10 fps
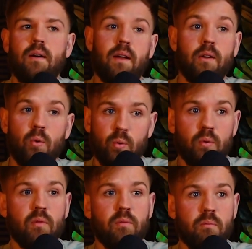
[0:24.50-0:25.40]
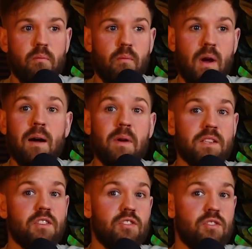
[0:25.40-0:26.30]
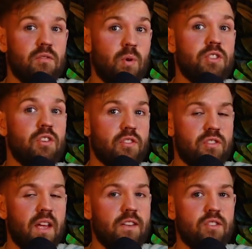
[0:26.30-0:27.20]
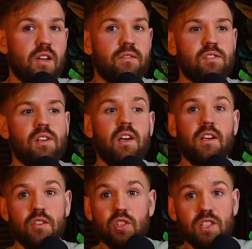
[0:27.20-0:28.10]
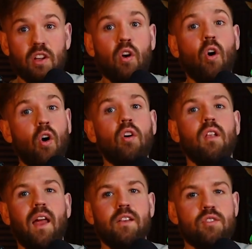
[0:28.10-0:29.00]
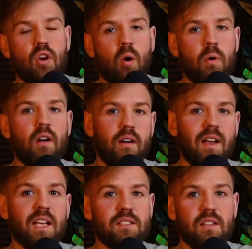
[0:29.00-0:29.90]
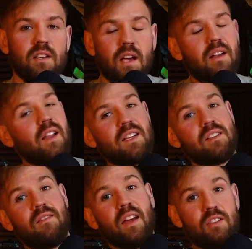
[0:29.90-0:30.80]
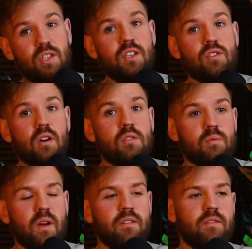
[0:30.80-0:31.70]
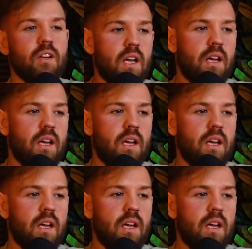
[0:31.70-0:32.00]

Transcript: I know that my missus, when she does night shifts, she's an online shopper, and that's the thing she struggles with.